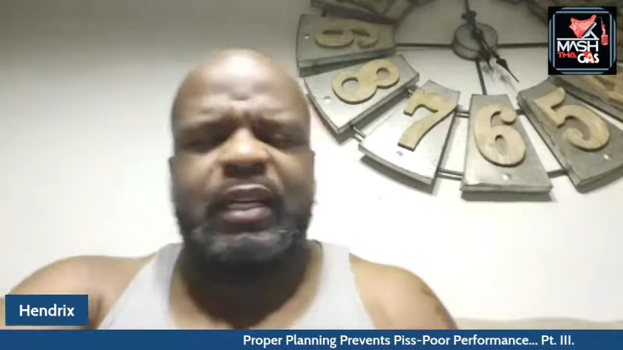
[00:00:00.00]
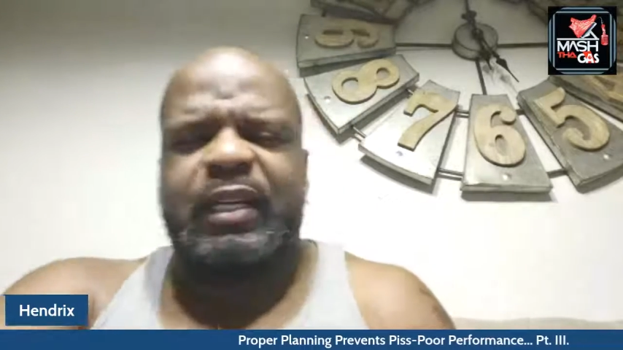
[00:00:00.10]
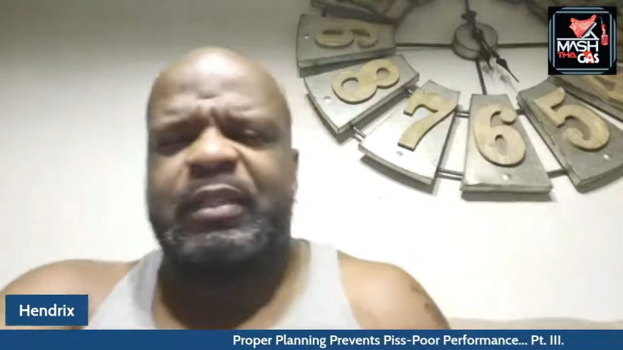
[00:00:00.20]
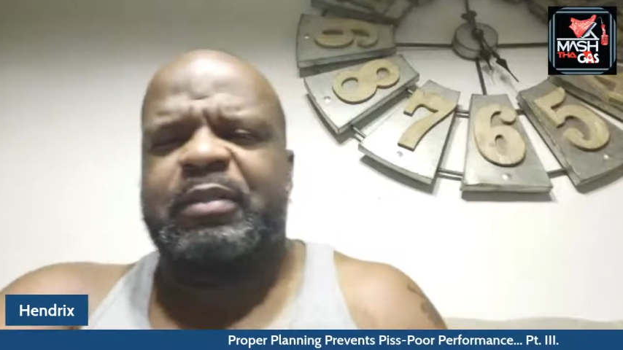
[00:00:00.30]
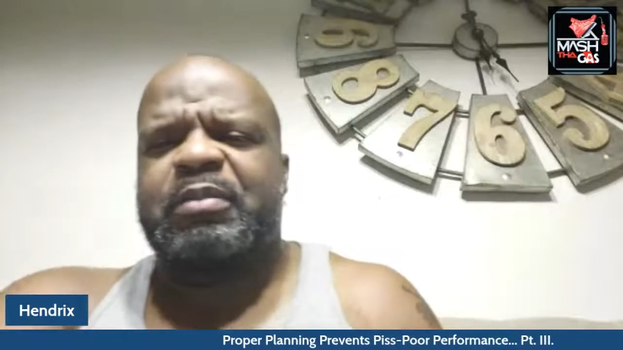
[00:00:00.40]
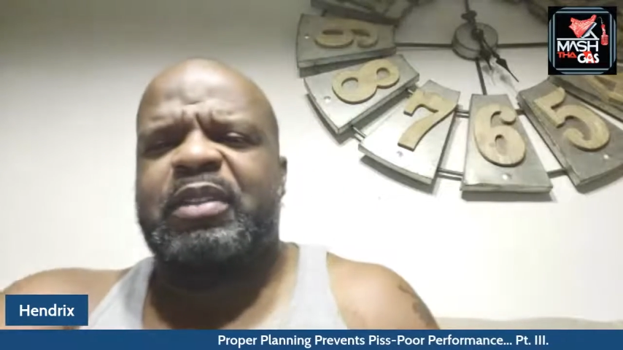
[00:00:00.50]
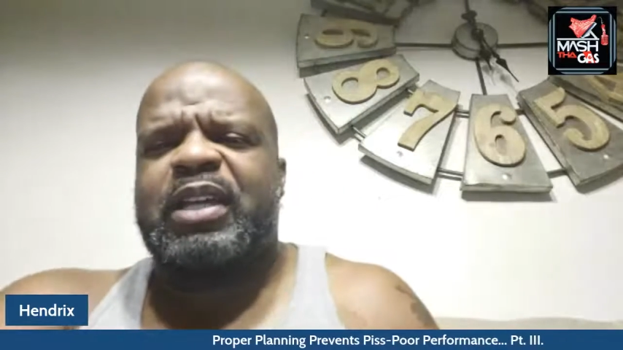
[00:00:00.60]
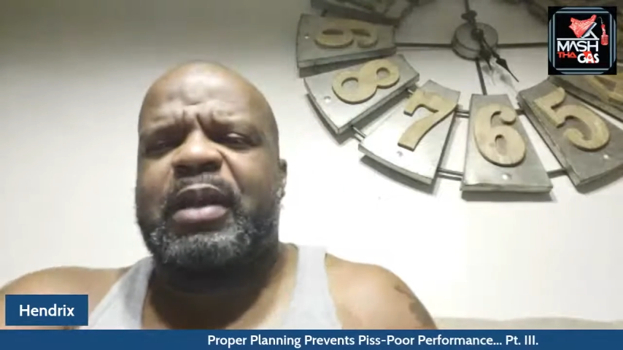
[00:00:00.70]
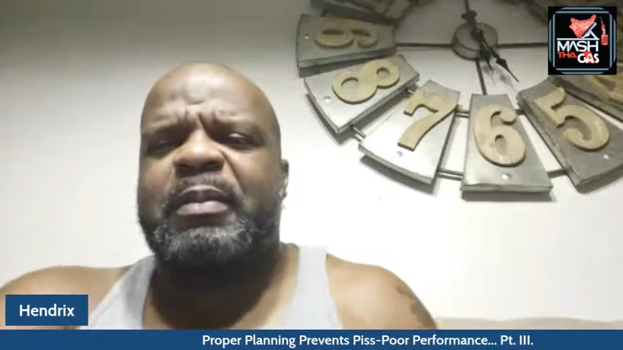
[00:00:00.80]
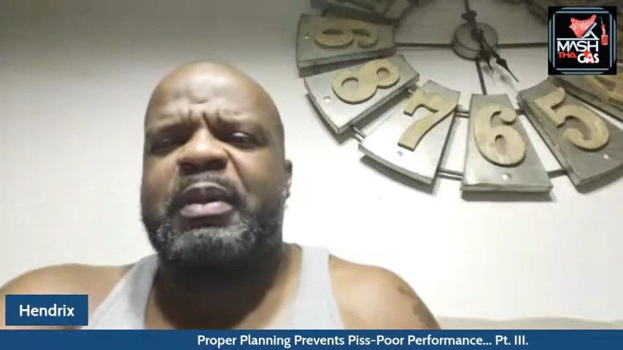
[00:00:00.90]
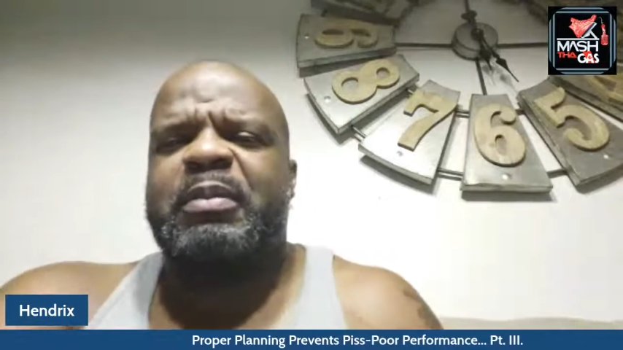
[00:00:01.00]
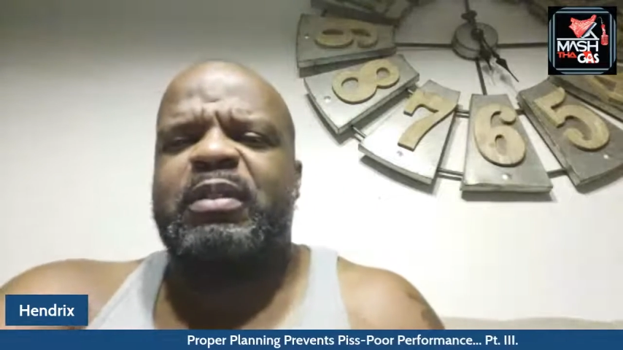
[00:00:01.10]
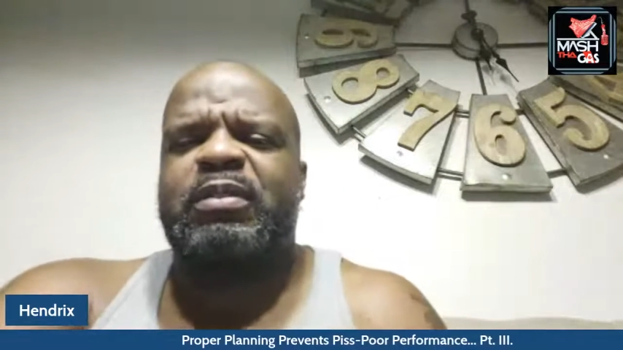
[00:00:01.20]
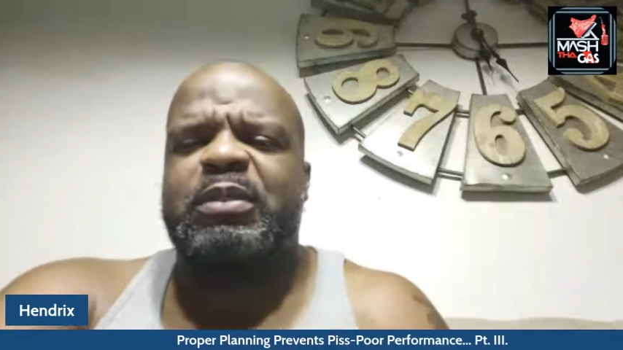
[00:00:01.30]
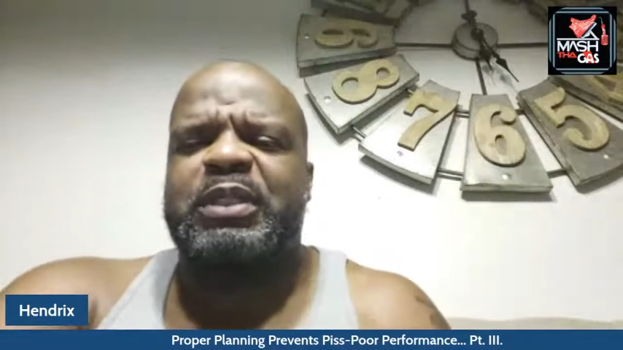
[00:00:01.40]
You got to
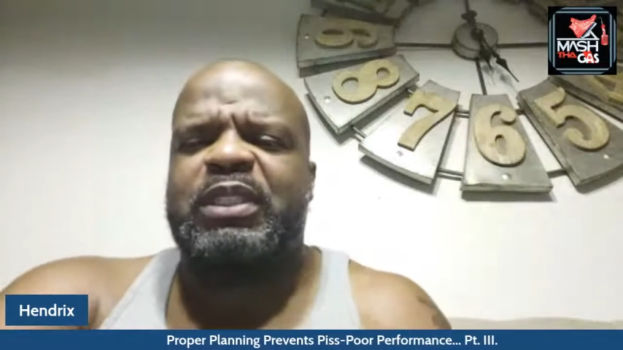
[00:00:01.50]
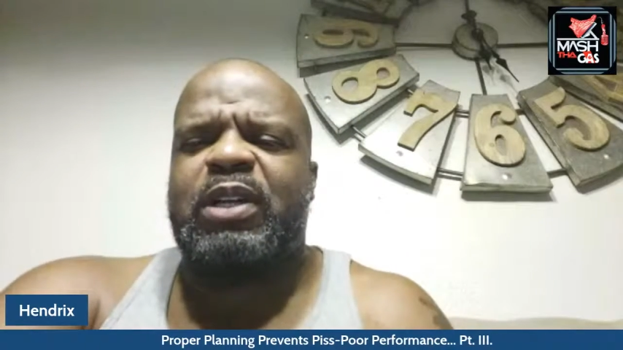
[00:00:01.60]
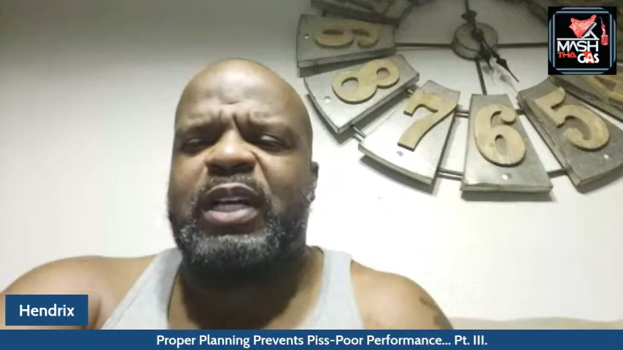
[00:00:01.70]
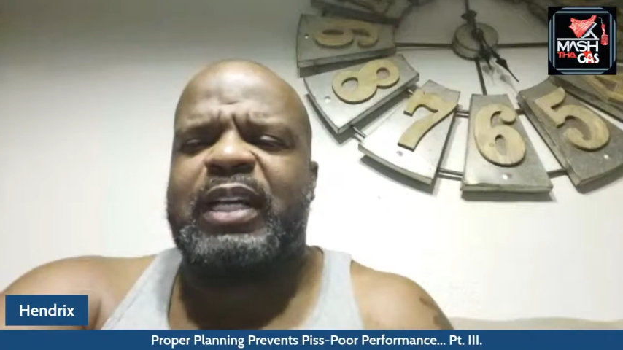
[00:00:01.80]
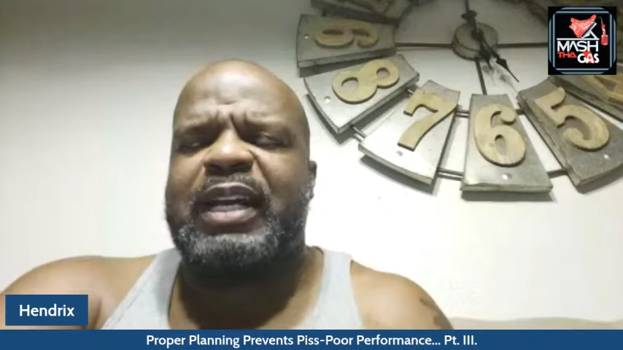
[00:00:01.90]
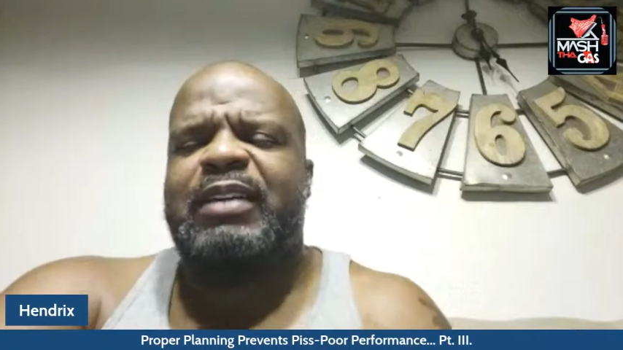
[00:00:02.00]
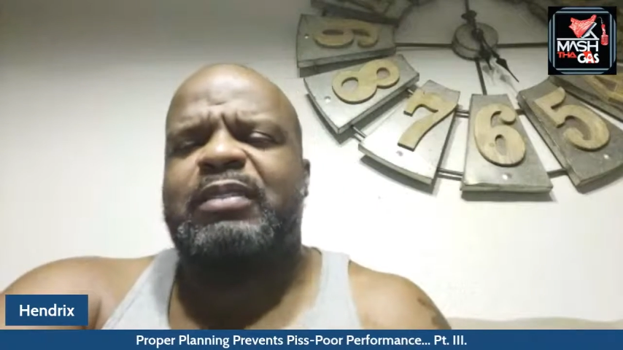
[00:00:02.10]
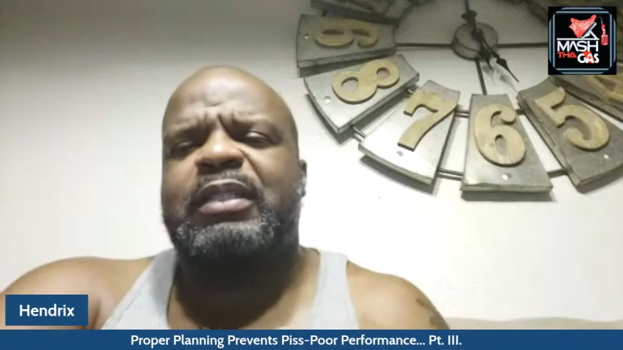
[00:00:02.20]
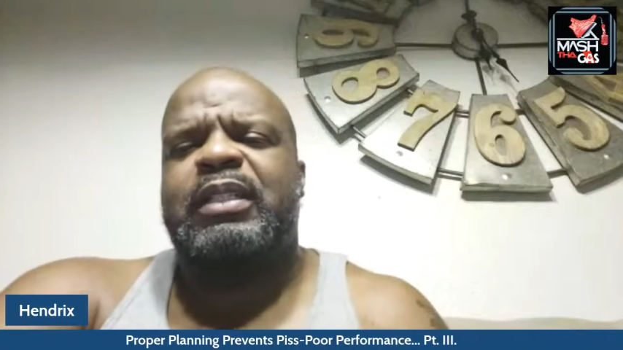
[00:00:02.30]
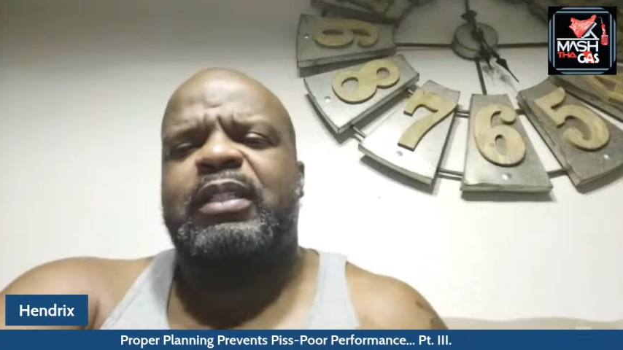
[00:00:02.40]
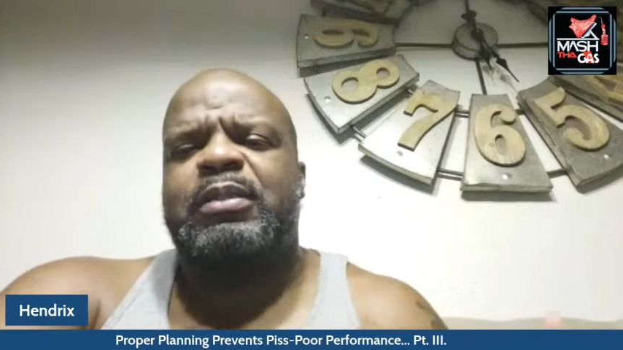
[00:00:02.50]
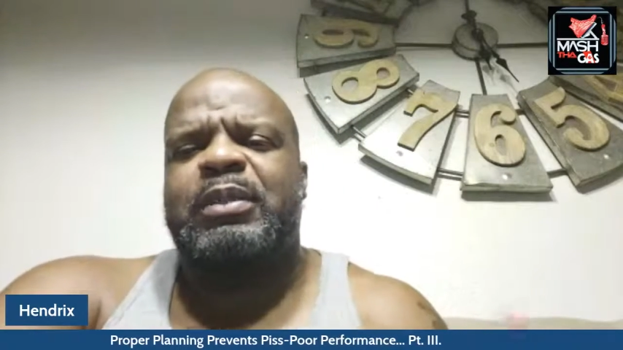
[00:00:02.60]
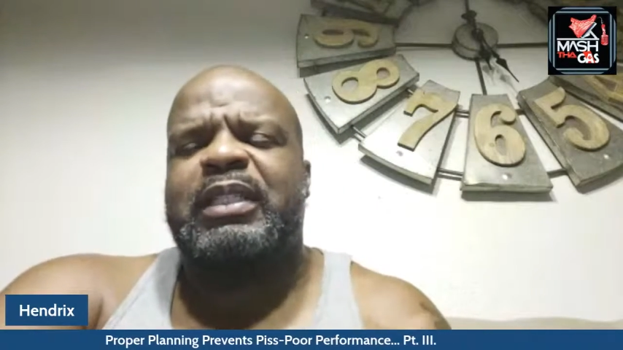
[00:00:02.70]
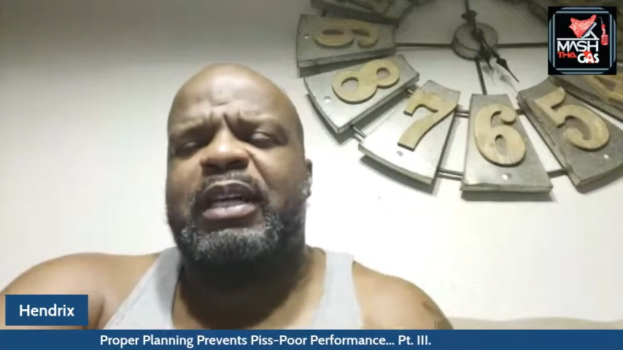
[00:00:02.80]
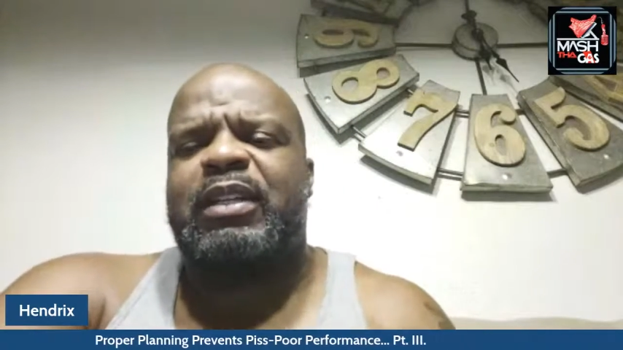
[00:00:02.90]
remember when we started out,
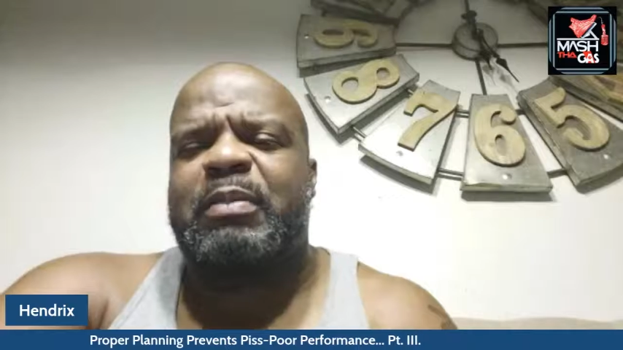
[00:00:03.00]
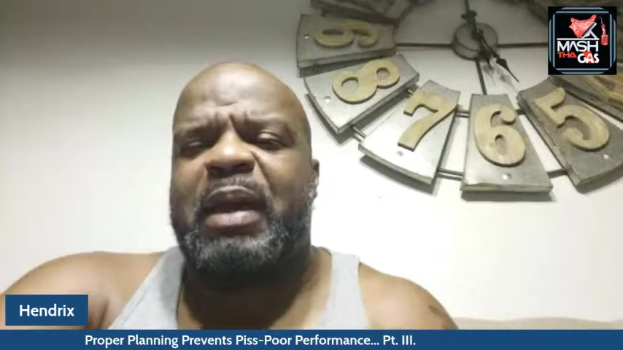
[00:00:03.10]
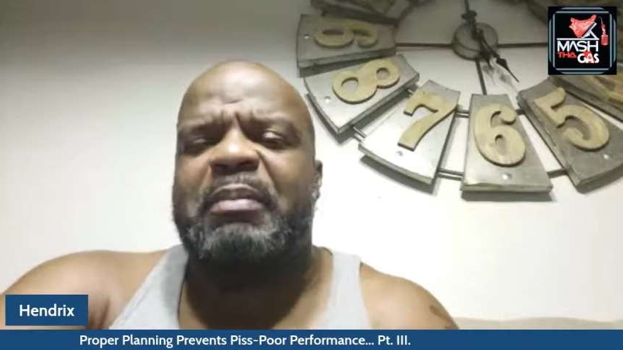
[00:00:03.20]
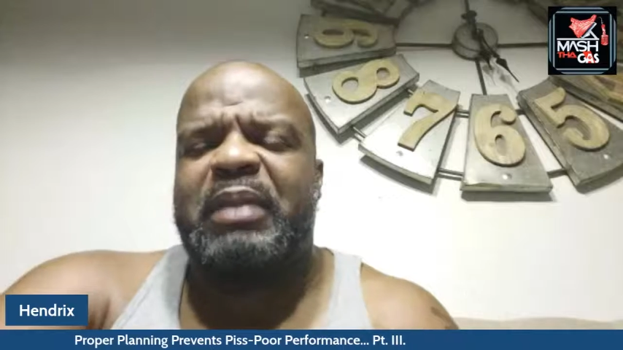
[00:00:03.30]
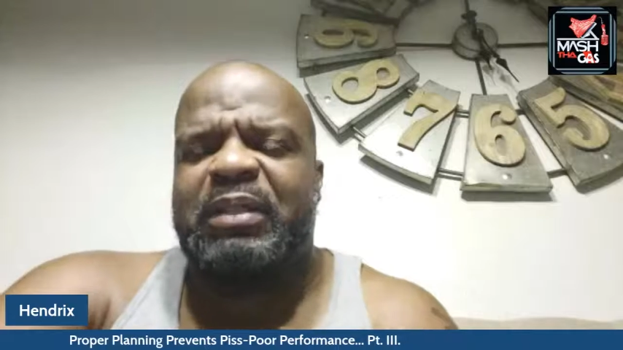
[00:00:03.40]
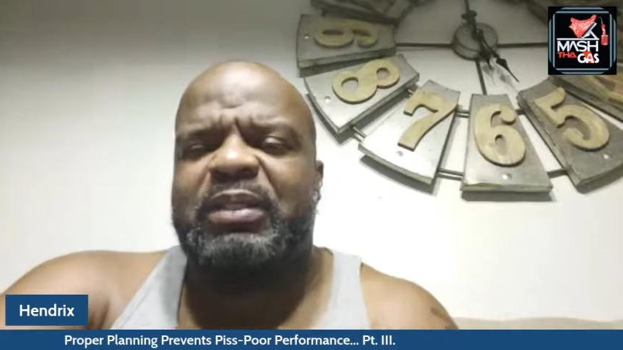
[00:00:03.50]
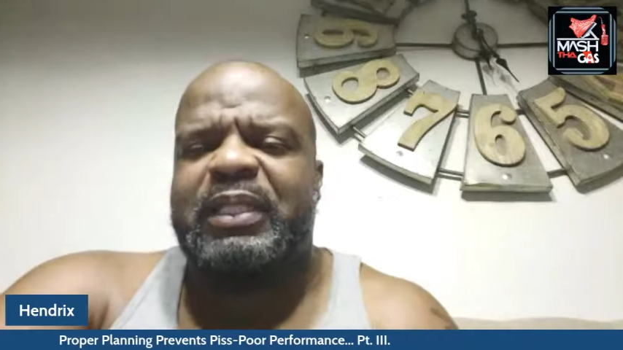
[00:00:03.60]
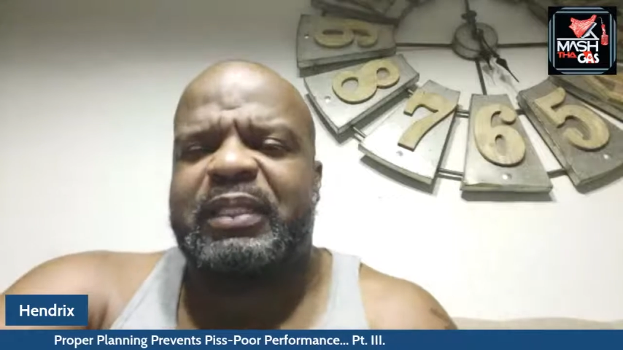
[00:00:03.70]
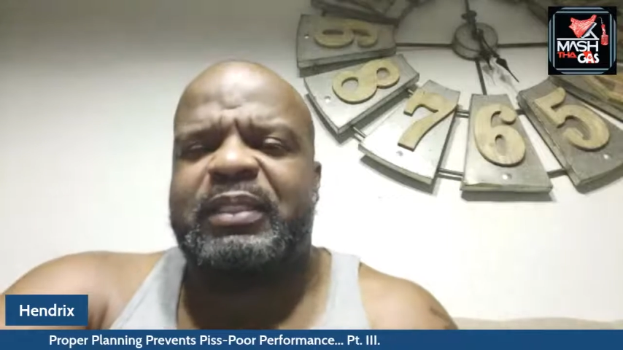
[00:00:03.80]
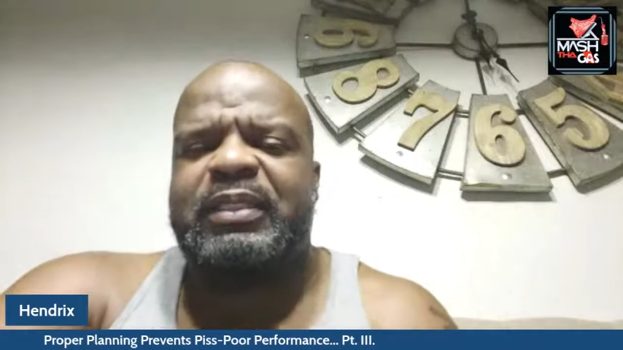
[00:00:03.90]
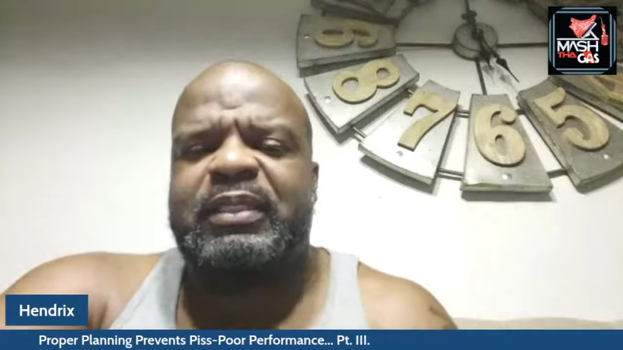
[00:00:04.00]
we talked about mental health.